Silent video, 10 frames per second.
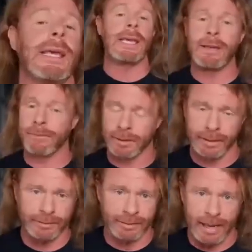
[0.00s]
Evil
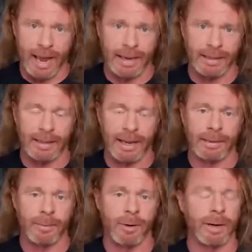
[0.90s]
isn't hiding
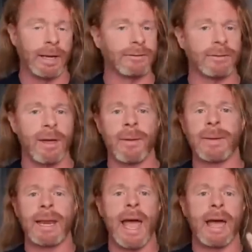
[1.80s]
anymore. It's
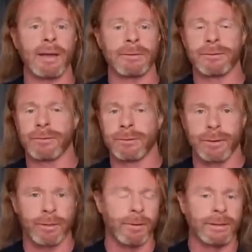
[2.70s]
coming at us through
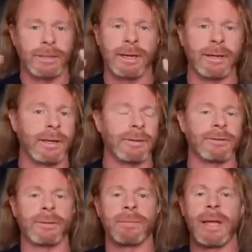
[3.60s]

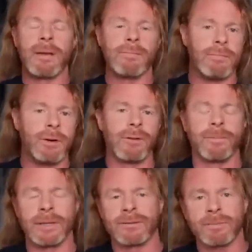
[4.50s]
authoritarianism,
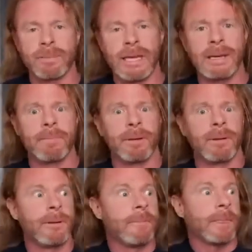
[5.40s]
movements,
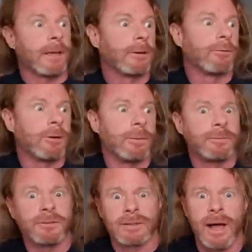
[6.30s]
people,
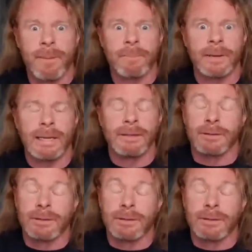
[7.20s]
groups, companies,